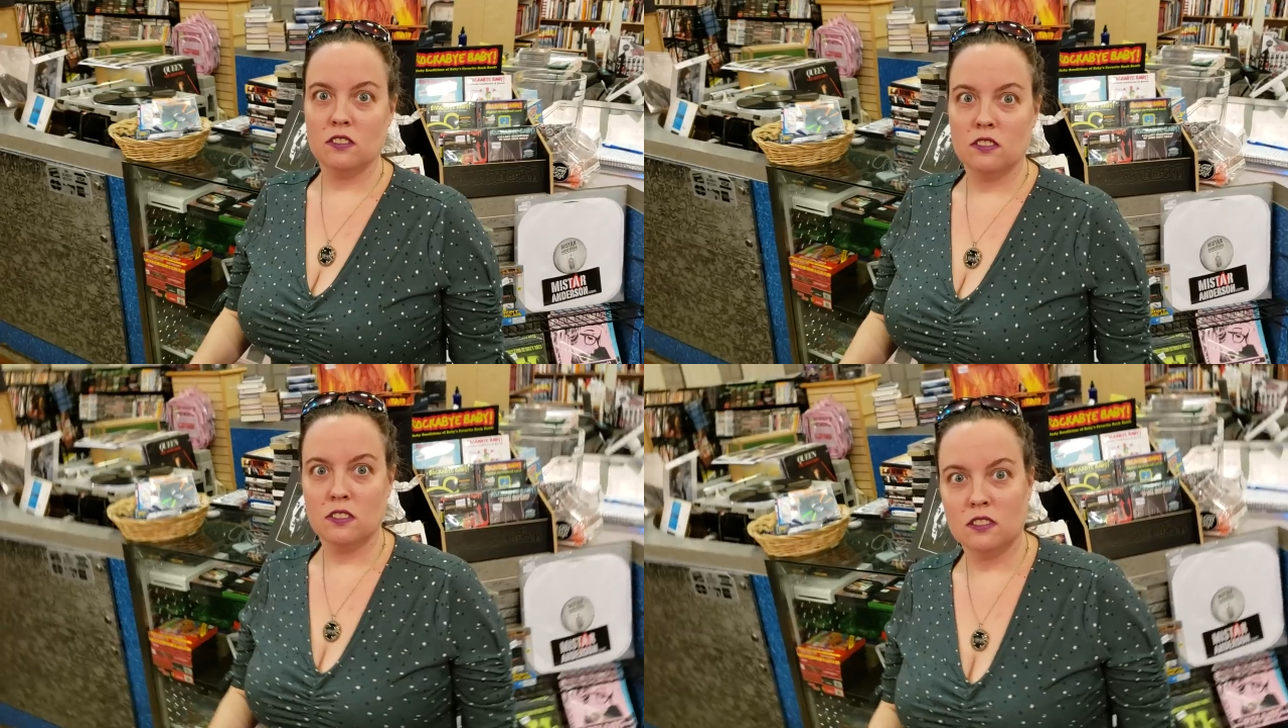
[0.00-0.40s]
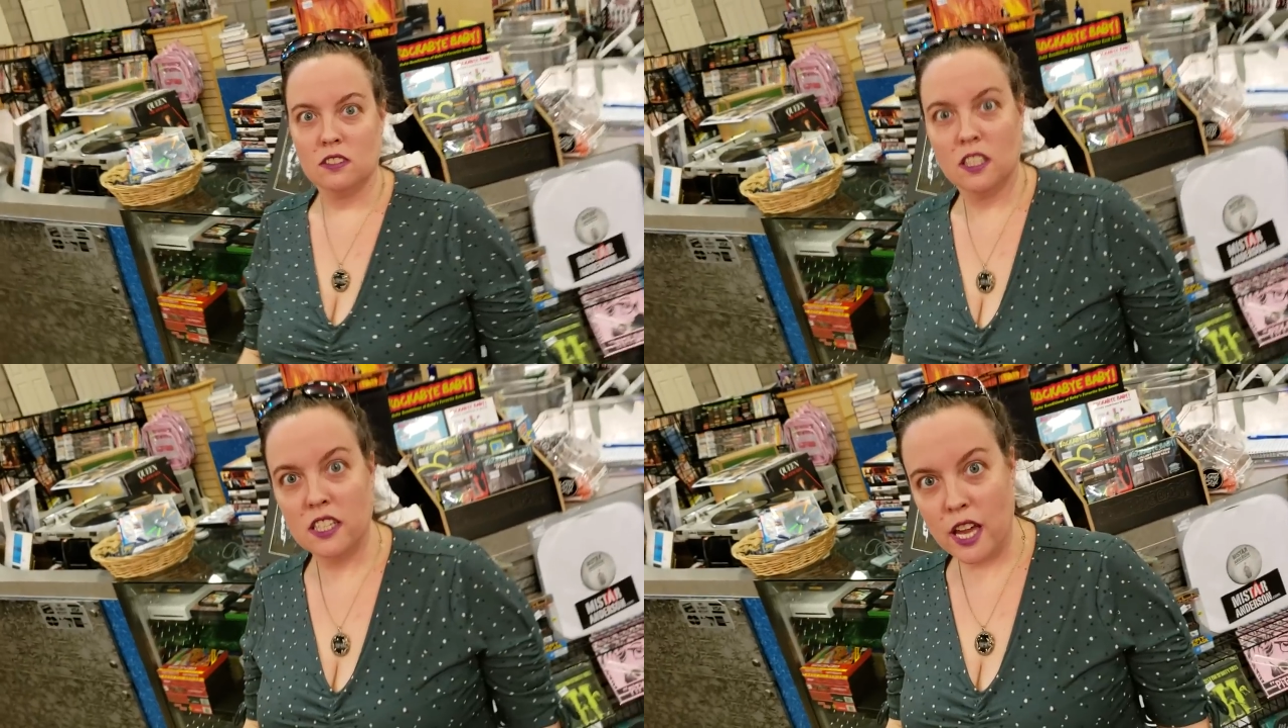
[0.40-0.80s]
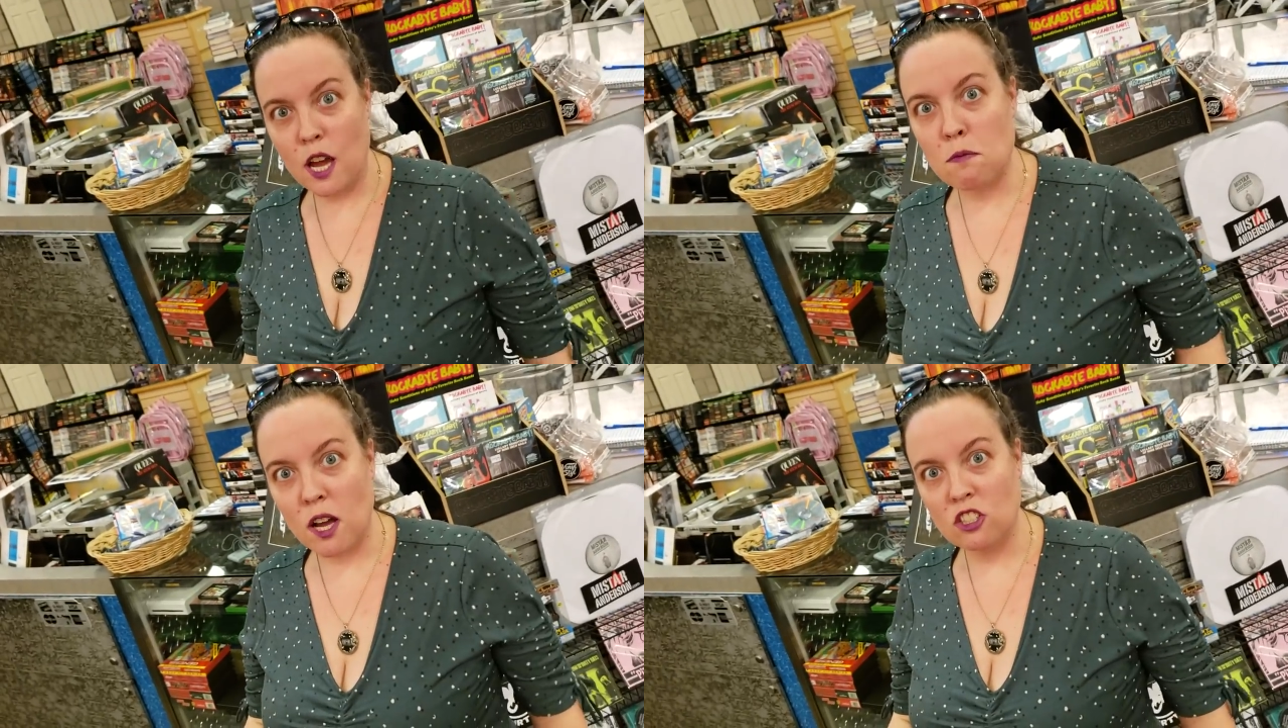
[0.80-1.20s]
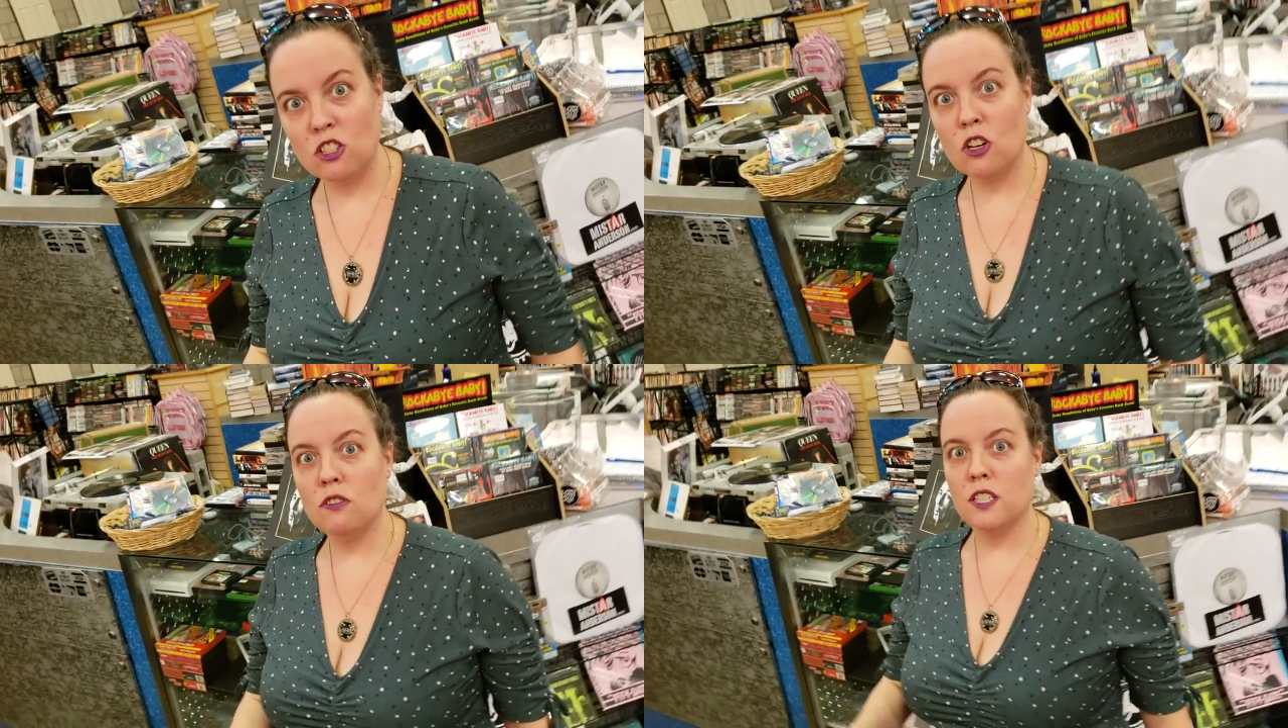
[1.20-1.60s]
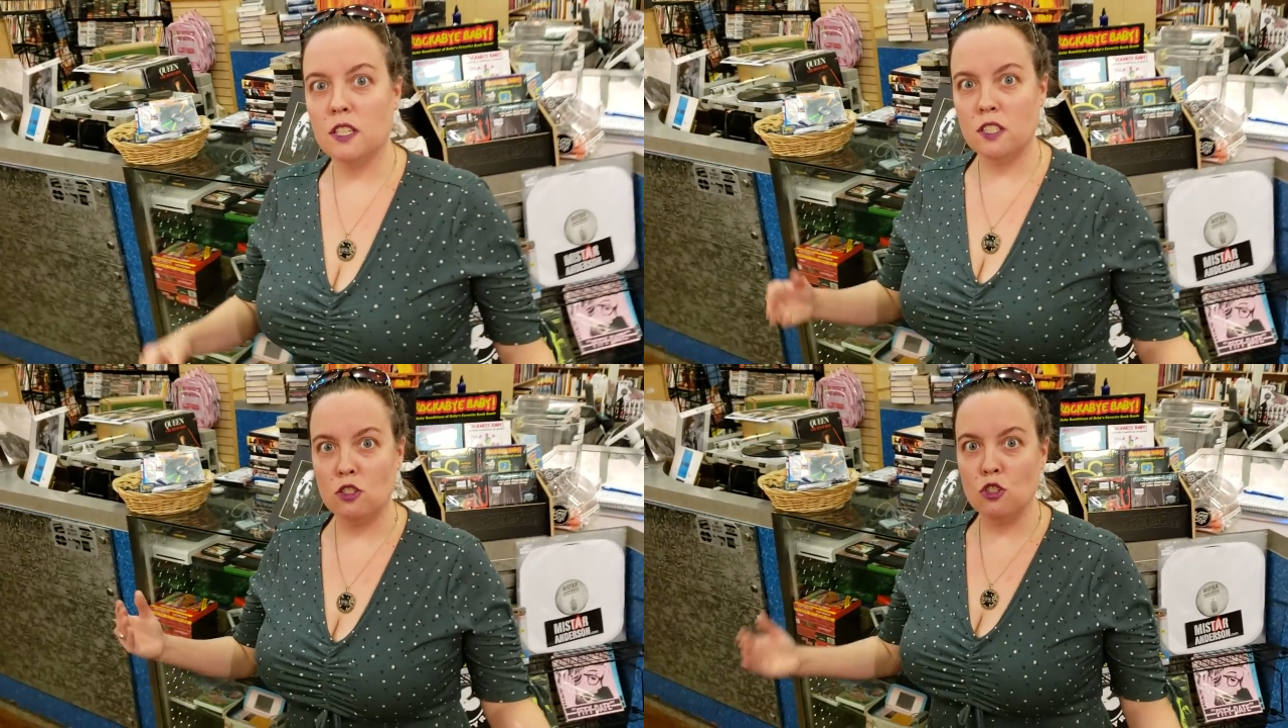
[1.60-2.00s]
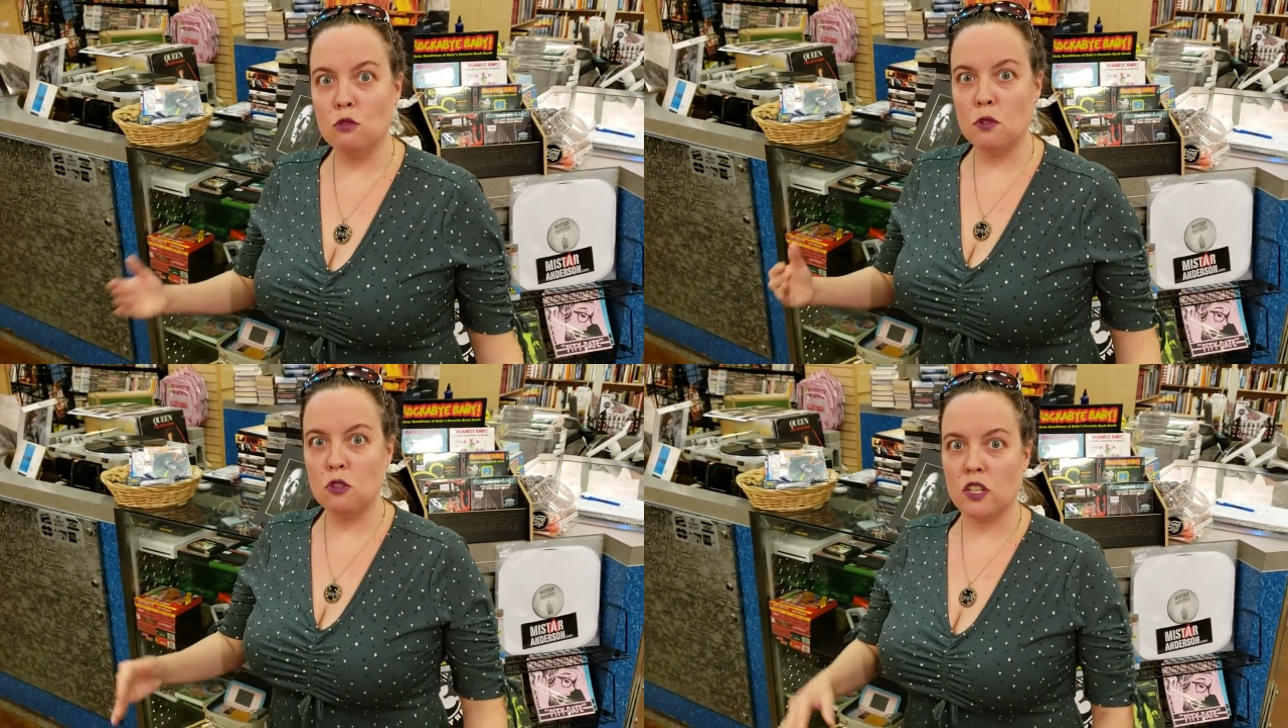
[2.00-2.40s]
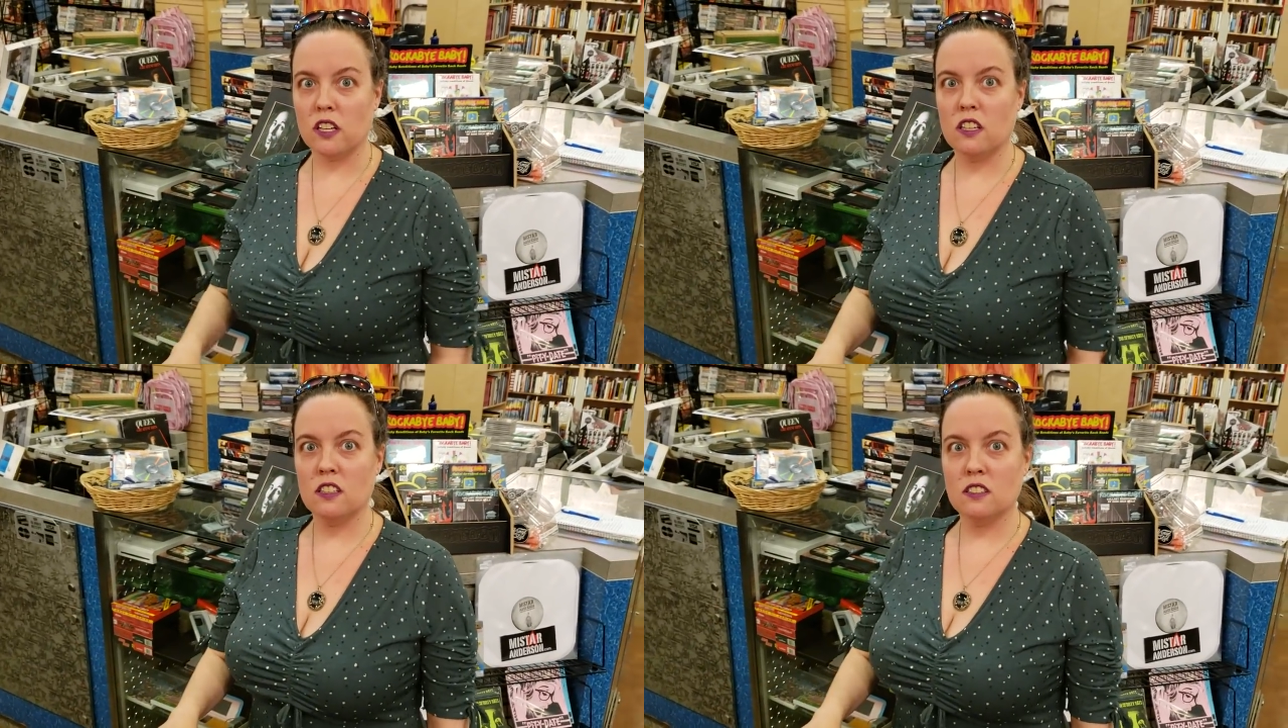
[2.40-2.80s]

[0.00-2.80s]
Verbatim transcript: What? Yeah, bossa nova means new music.